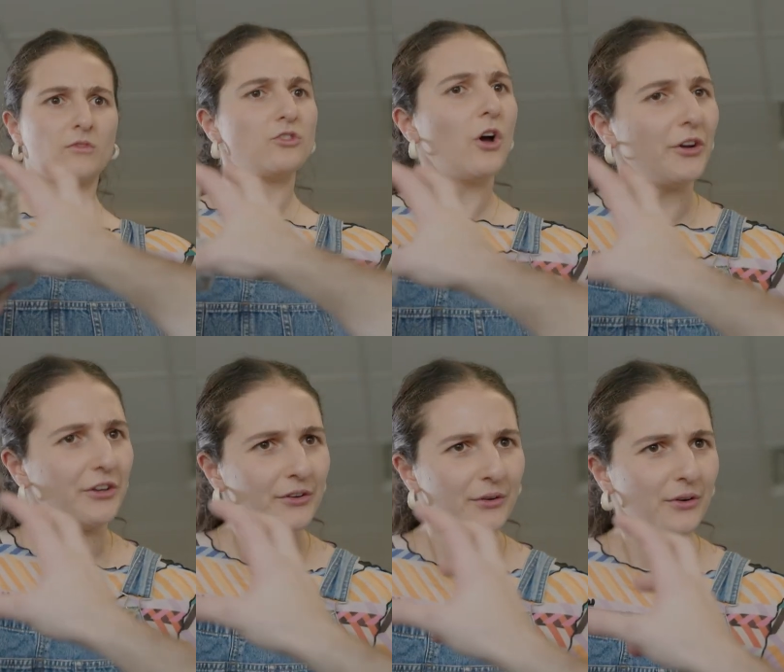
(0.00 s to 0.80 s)

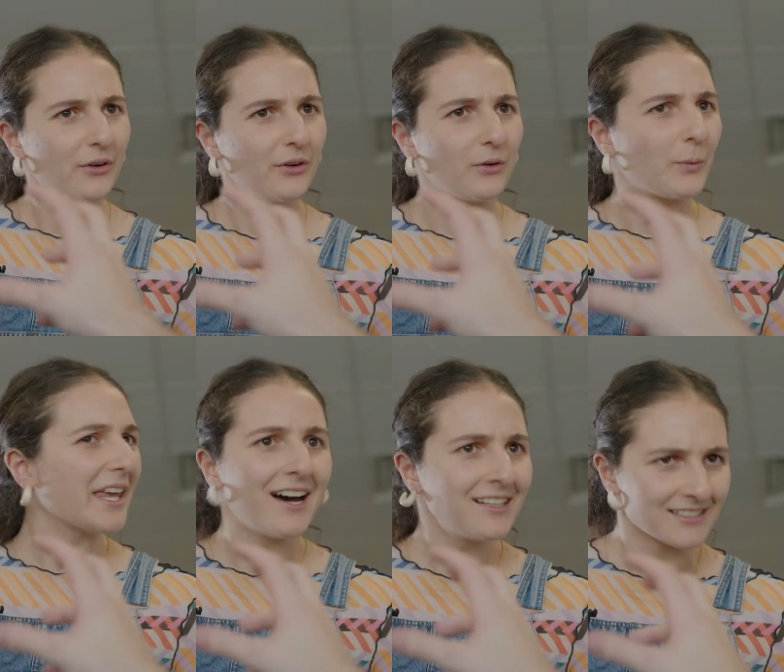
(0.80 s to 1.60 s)
No, we
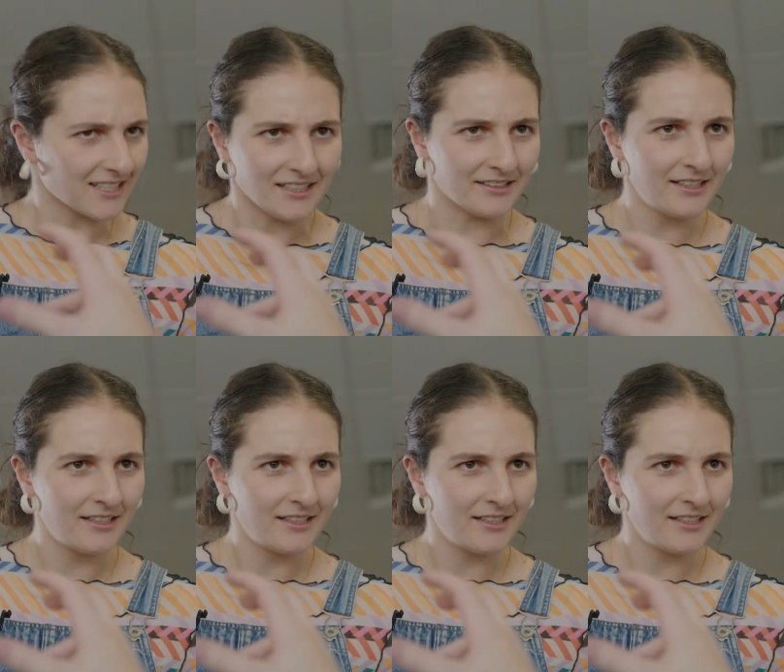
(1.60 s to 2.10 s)
aren't done.